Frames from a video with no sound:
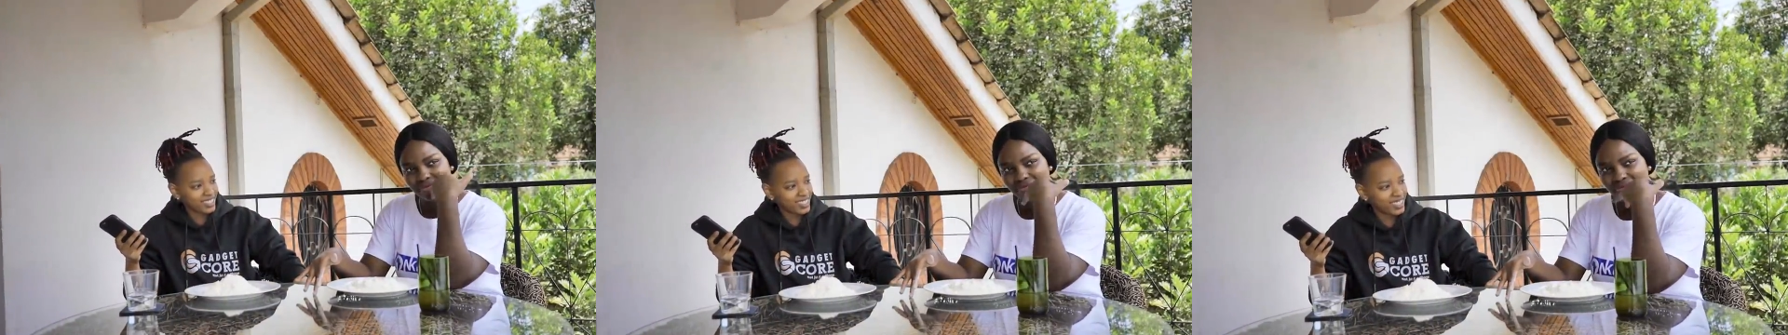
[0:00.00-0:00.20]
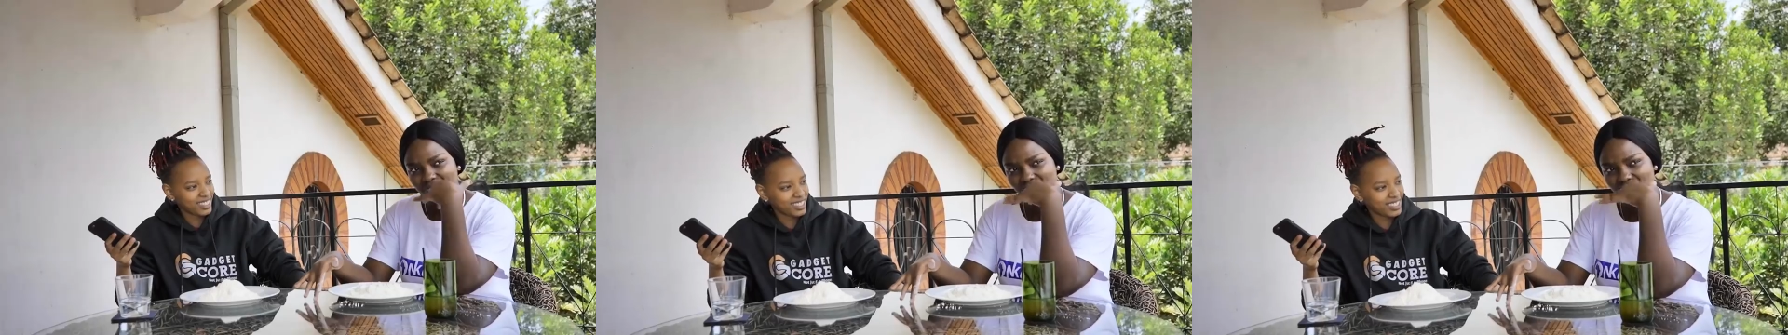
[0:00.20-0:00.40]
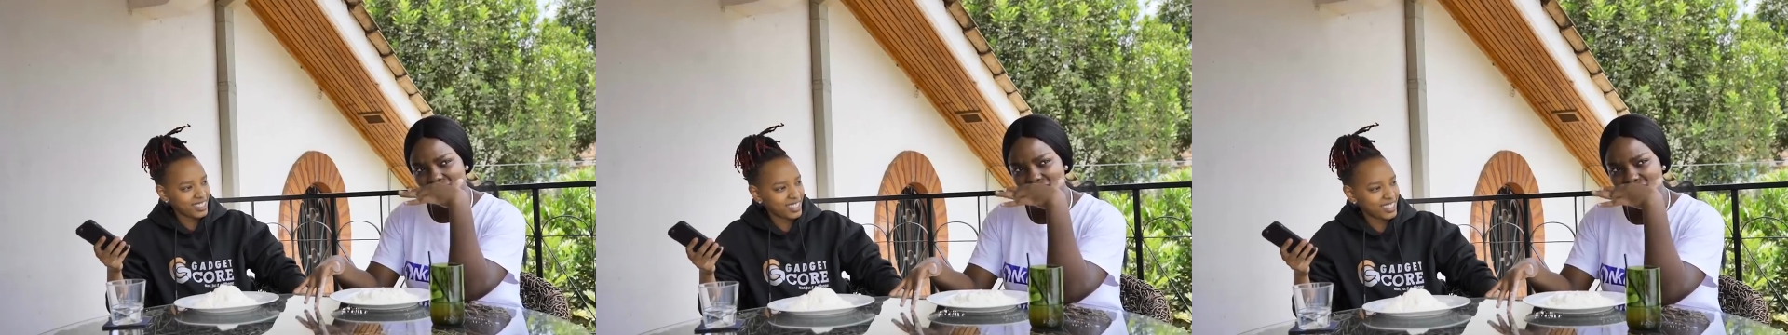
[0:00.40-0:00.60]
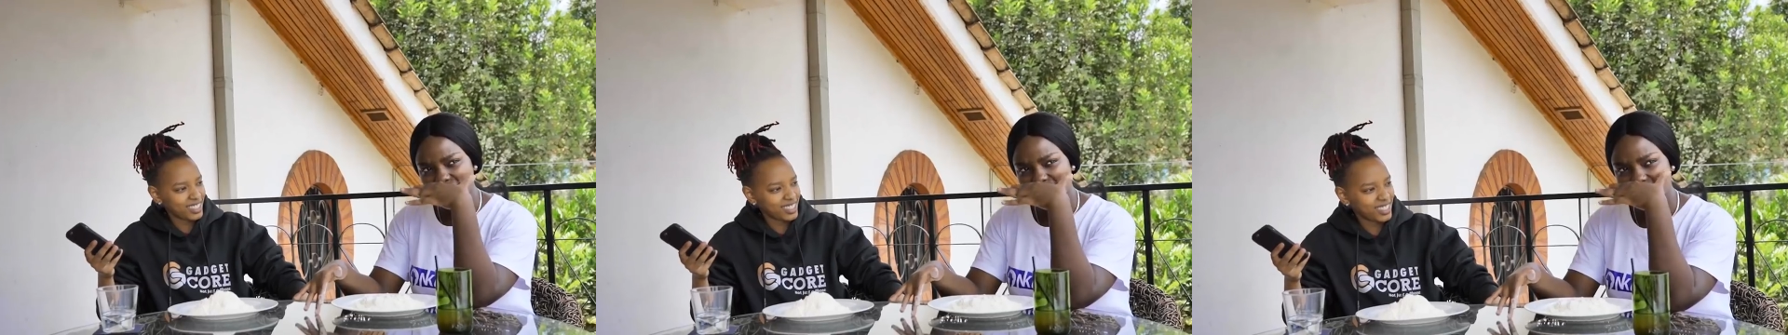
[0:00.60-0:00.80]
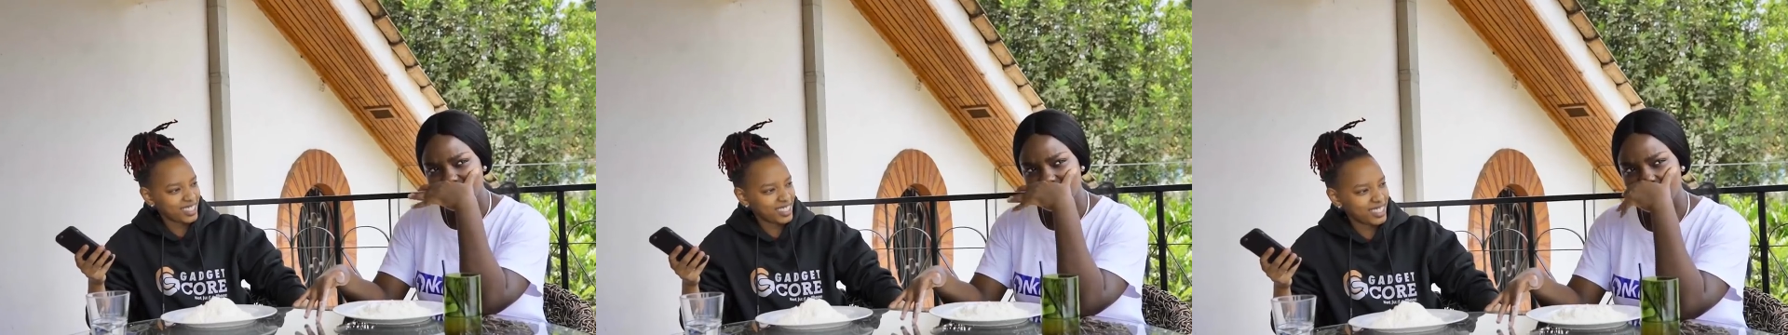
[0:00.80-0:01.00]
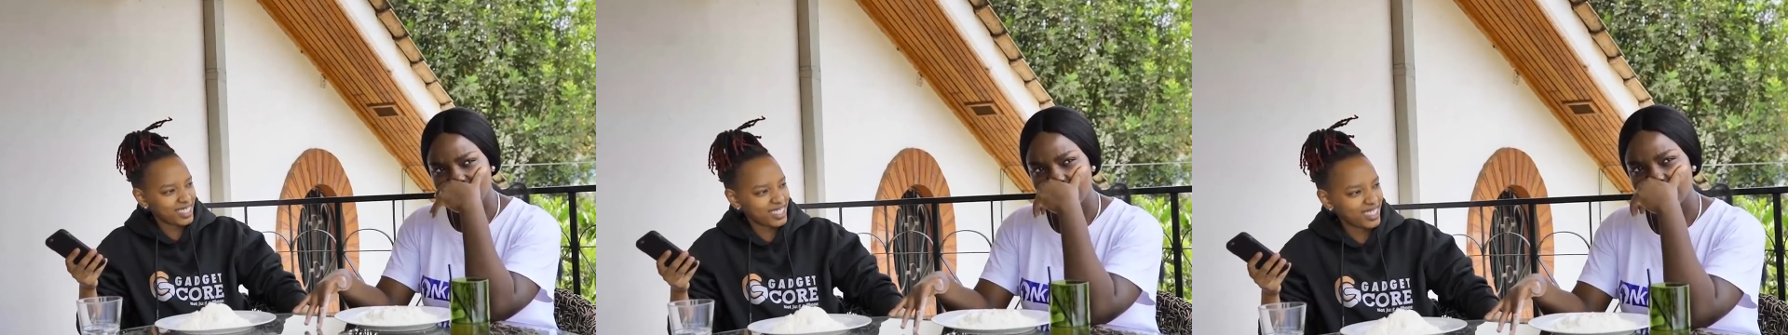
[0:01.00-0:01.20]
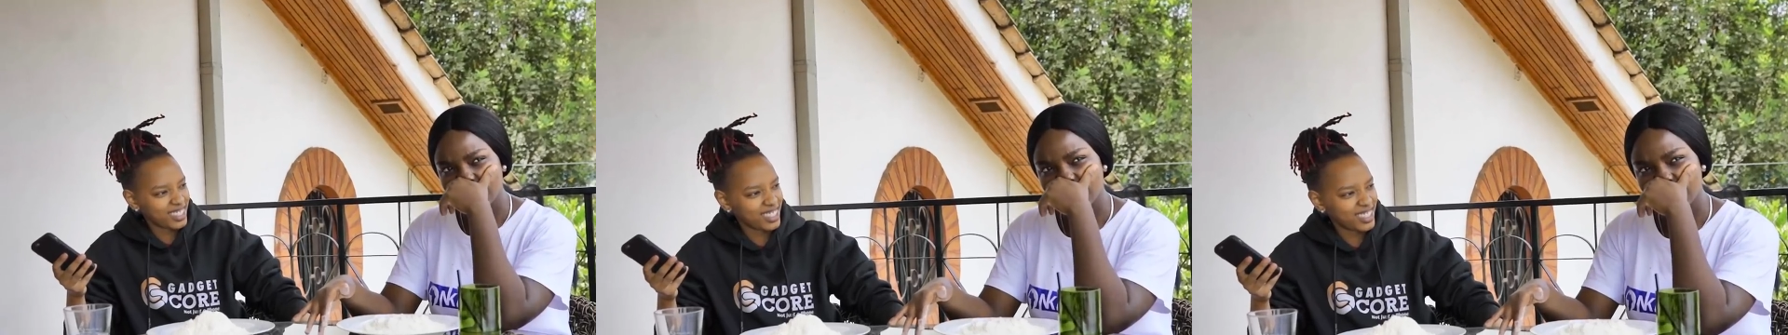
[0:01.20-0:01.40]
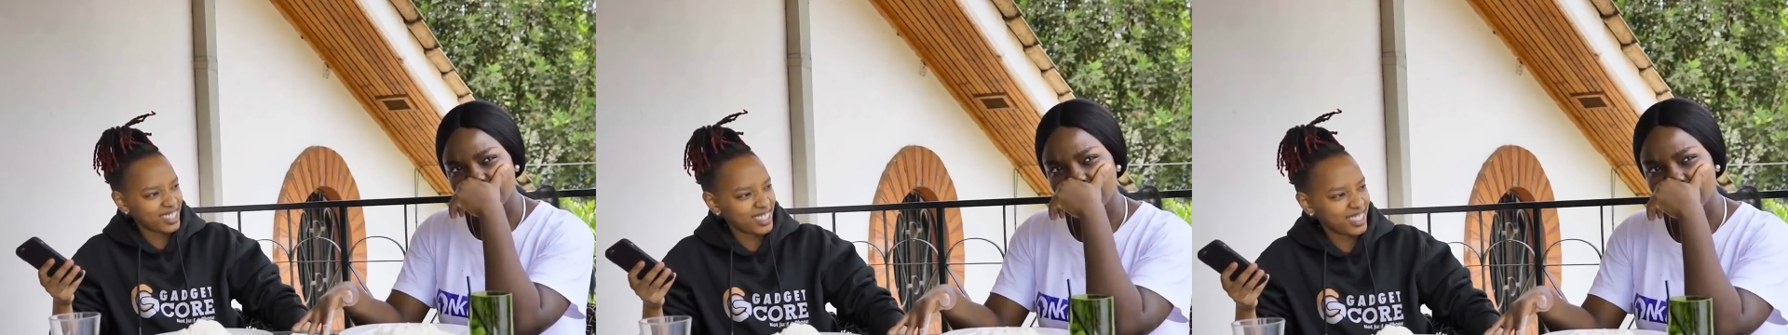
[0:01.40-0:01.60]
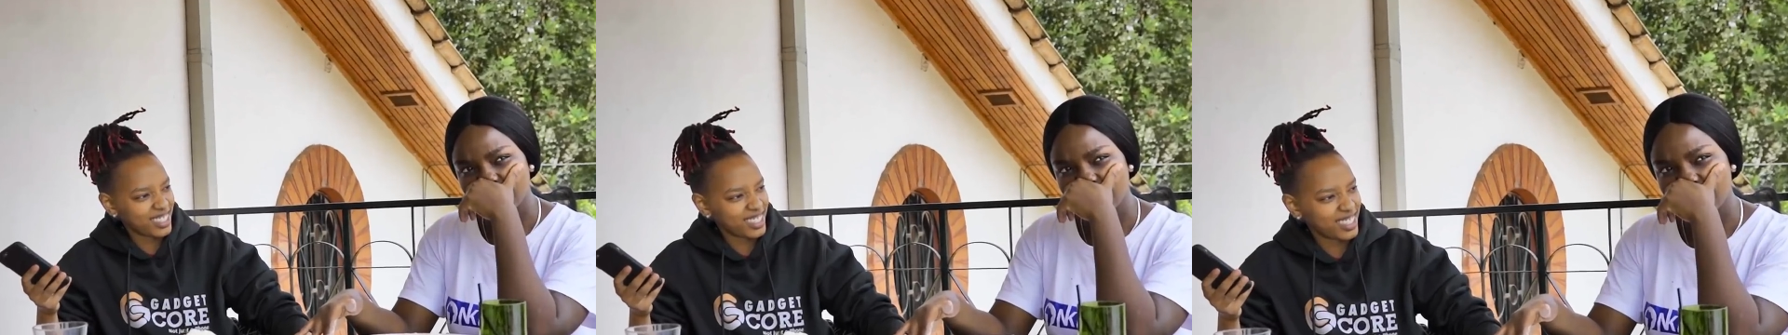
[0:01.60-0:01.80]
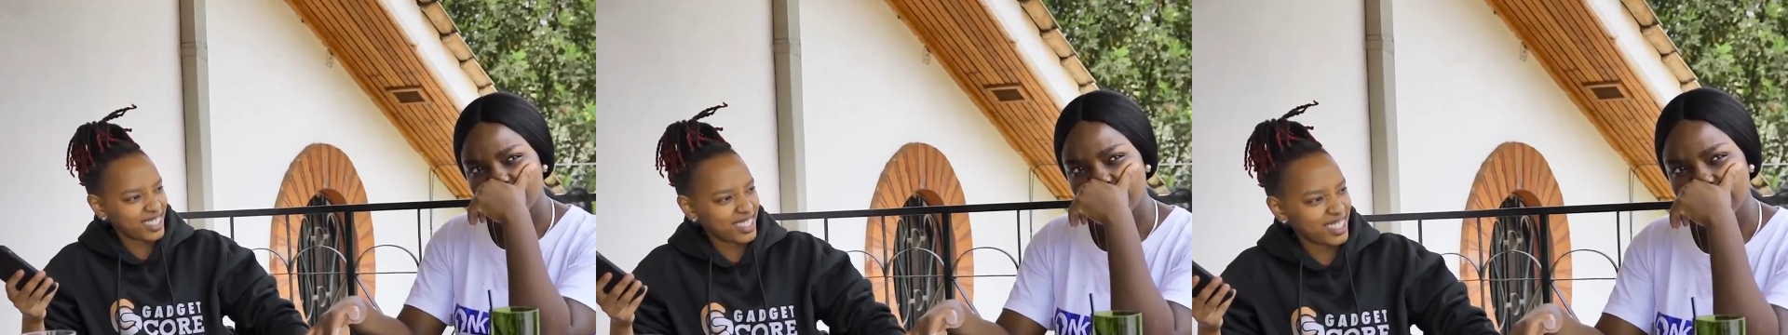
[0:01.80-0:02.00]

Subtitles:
Nobody speaks.